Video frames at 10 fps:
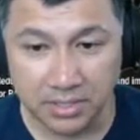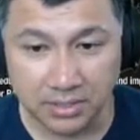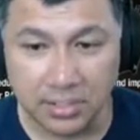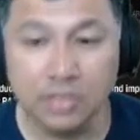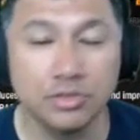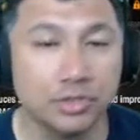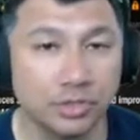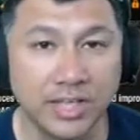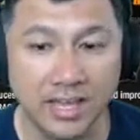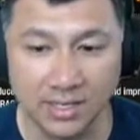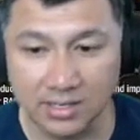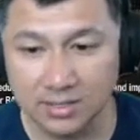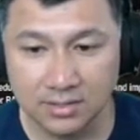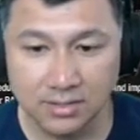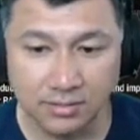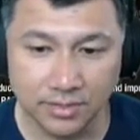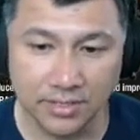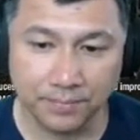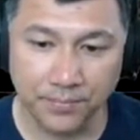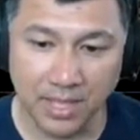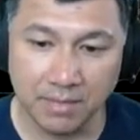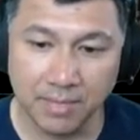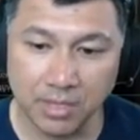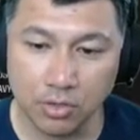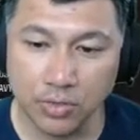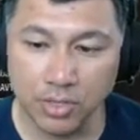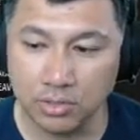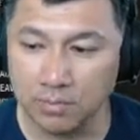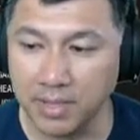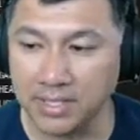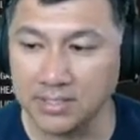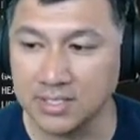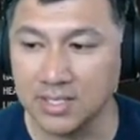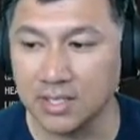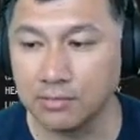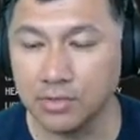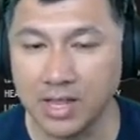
think you should get it, right? And make your way to the magazine. It gives you an